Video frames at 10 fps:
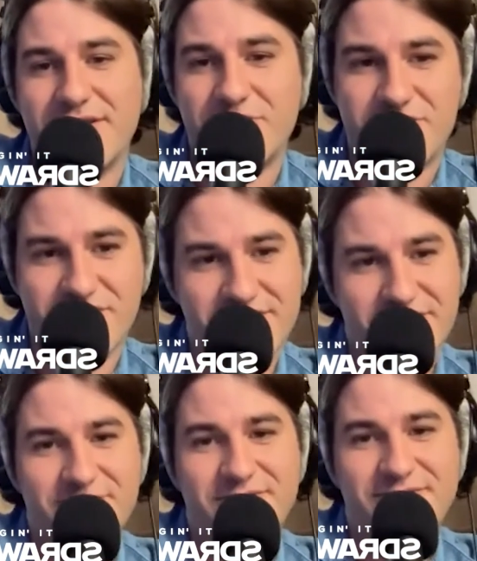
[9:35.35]
you should
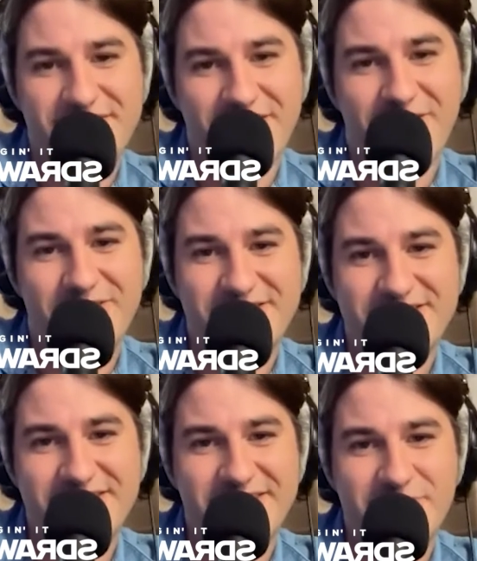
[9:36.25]
do the
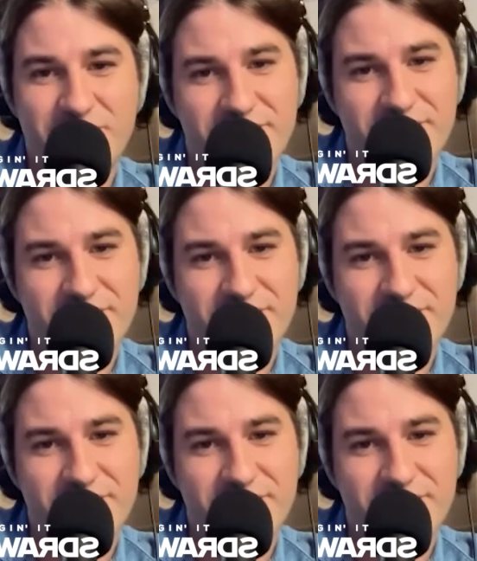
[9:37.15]
hardest thing